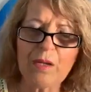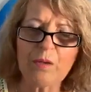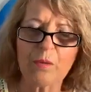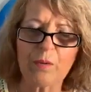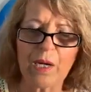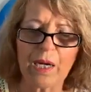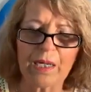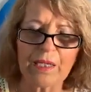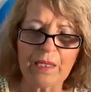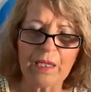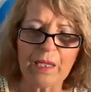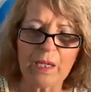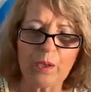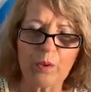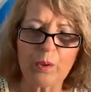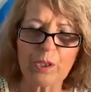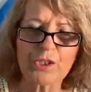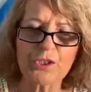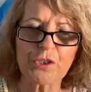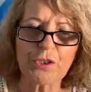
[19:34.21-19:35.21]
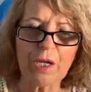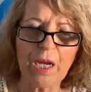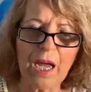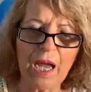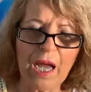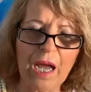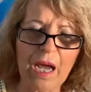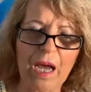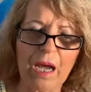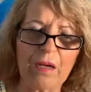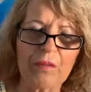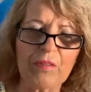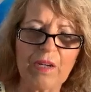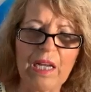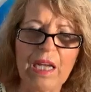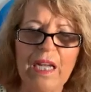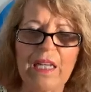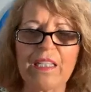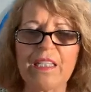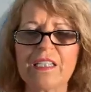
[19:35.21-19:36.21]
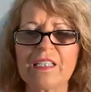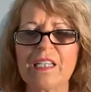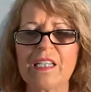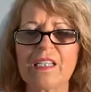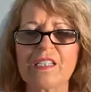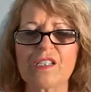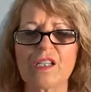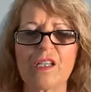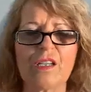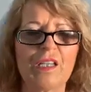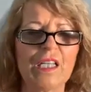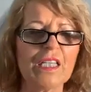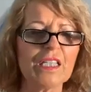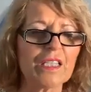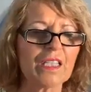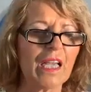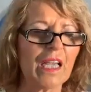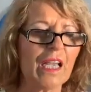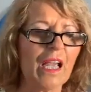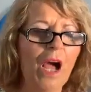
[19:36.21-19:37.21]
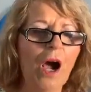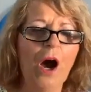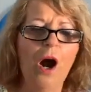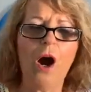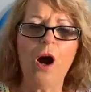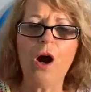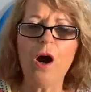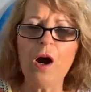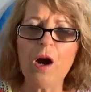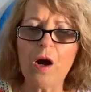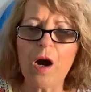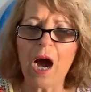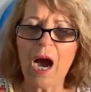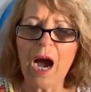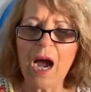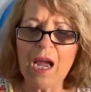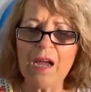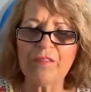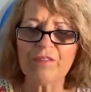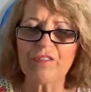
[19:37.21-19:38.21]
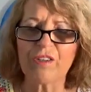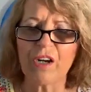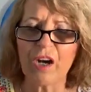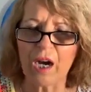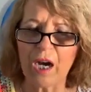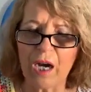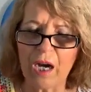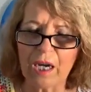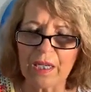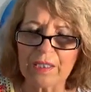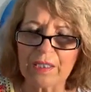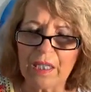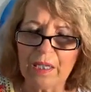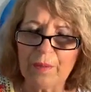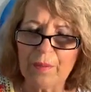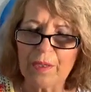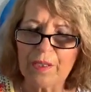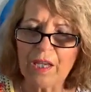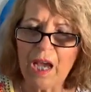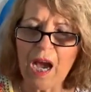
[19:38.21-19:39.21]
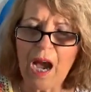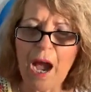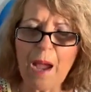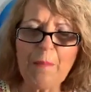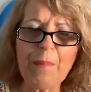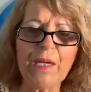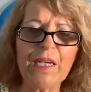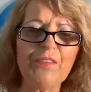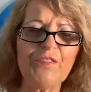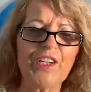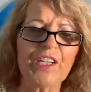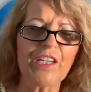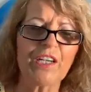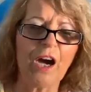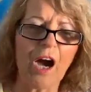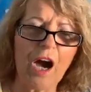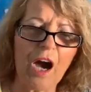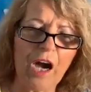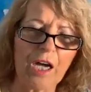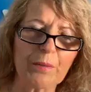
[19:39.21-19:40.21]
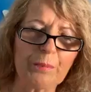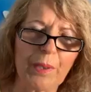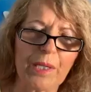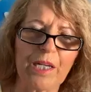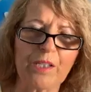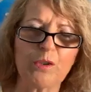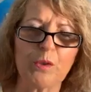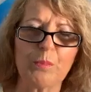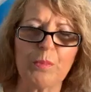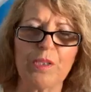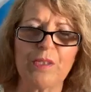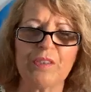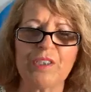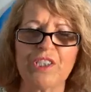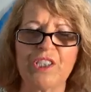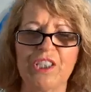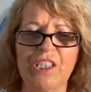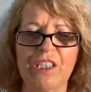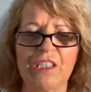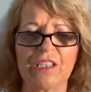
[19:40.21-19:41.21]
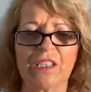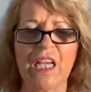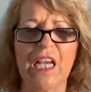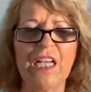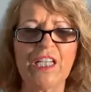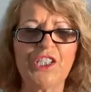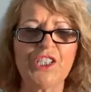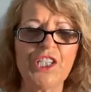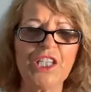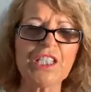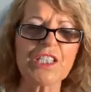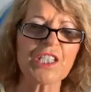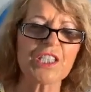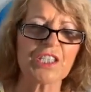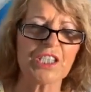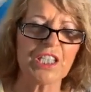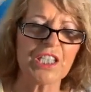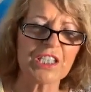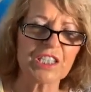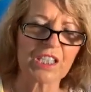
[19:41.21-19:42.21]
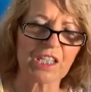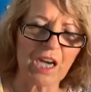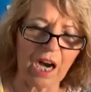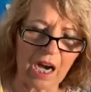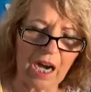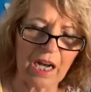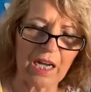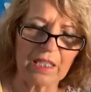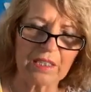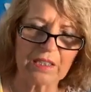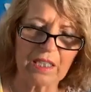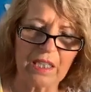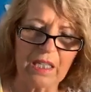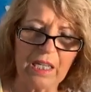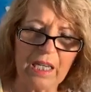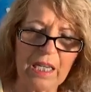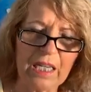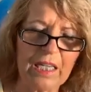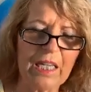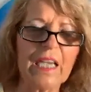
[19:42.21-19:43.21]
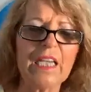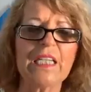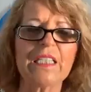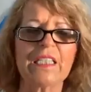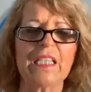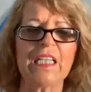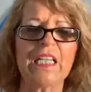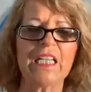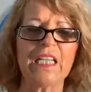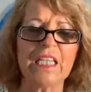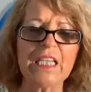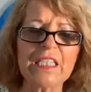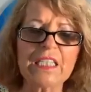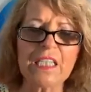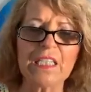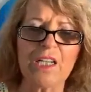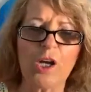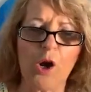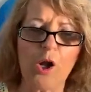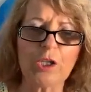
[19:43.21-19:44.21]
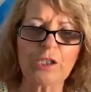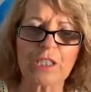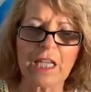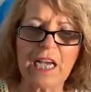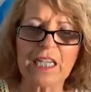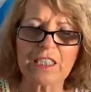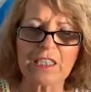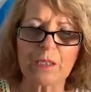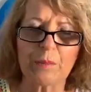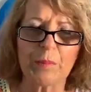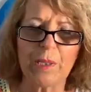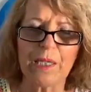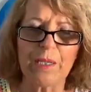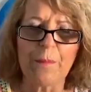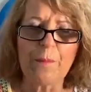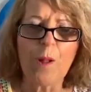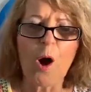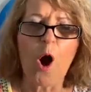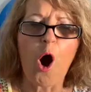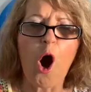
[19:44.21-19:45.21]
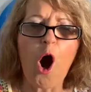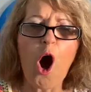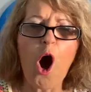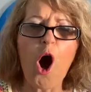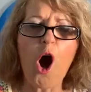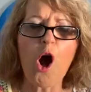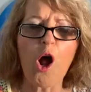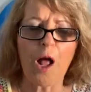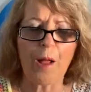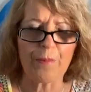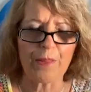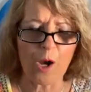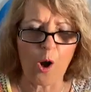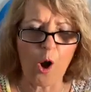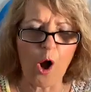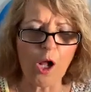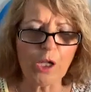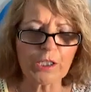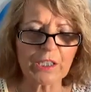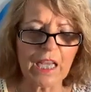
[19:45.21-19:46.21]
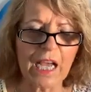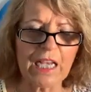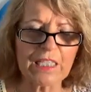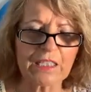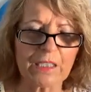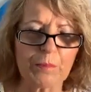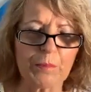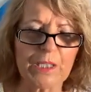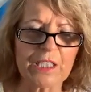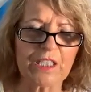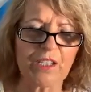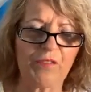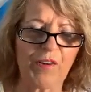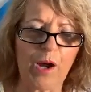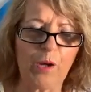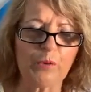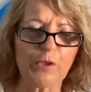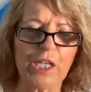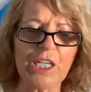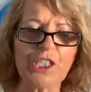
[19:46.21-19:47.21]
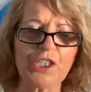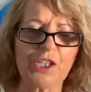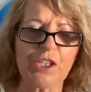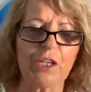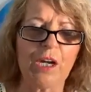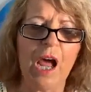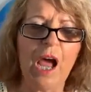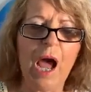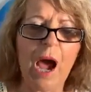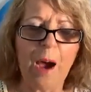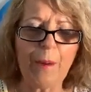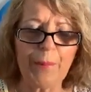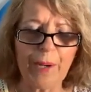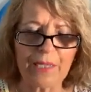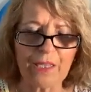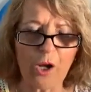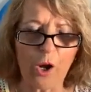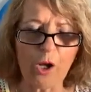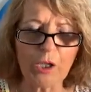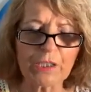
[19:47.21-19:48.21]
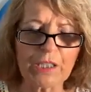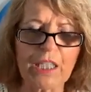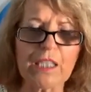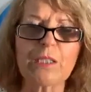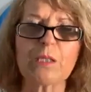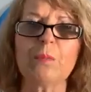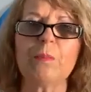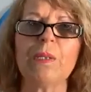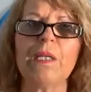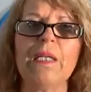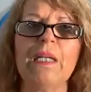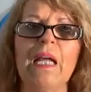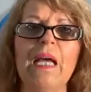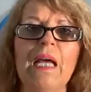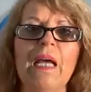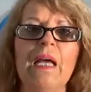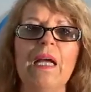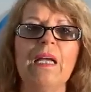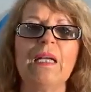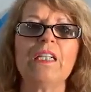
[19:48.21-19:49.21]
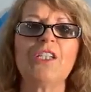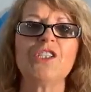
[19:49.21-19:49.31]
I want what you have. And they say, oh, I have God. Yeah, I believe in God, but I don't believe in Jesus. Jesus is God. Yes, and he is in the Old Testament. Oh, the Old Testament is the foundation about the Old Testament.